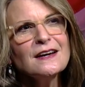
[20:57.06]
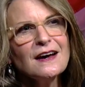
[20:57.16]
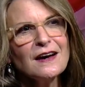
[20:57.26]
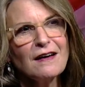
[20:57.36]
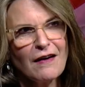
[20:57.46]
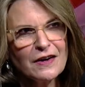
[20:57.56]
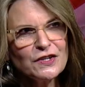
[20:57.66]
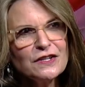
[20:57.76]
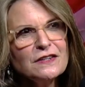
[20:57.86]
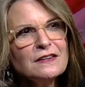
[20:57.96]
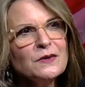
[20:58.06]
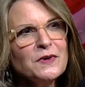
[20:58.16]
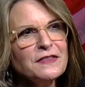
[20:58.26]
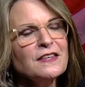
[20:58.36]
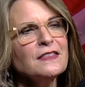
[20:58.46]
honor
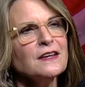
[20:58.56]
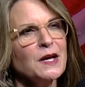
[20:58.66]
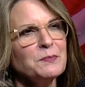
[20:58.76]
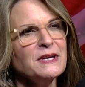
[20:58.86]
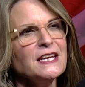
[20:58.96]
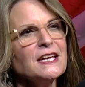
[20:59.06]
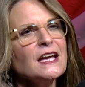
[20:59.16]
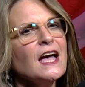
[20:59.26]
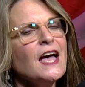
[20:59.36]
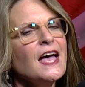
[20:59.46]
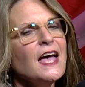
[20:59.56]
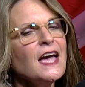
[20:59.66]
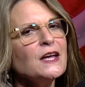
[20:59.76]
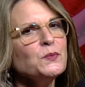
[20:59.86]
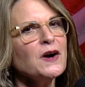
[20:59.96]
within the company.
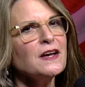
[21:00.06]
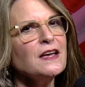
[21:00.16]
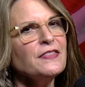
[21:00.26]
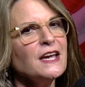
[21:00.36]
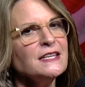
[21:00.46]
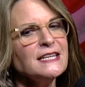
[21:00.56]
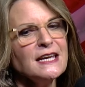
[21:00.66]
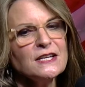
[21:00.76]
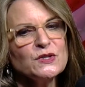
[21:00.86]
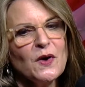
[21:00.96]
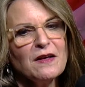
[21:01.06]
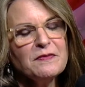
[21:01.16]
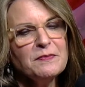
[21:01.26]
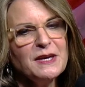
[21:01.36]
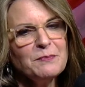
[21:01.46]
And they take
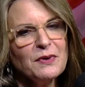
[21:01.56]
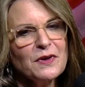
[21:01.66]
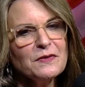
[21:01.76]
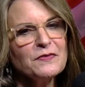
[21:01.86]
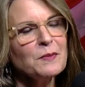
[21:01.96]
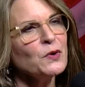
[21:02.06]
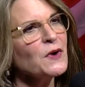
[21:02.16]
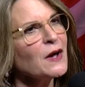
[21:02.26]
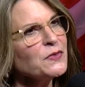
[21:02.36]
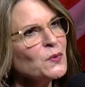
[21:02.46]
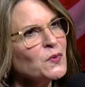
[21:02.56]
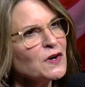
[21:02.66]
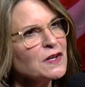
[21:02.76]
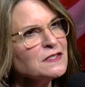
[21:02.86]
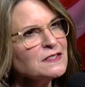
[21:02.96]
12 people from around the
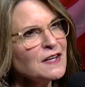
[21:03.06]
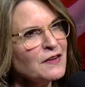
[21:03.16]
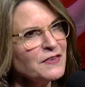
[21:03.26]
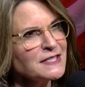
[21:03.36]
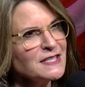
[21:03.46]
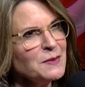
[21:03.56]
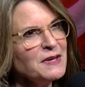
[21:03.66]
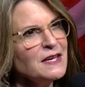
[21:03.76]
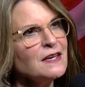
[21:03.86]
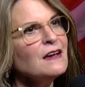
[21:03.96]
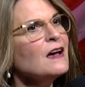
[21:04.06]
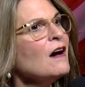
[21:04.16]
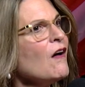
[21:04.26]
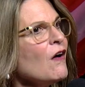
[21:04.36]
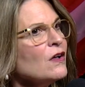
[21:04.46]
world of SAP,
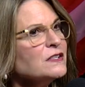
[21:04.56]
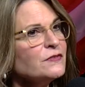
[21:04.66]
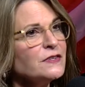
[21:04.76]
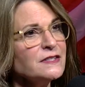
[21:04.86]
all different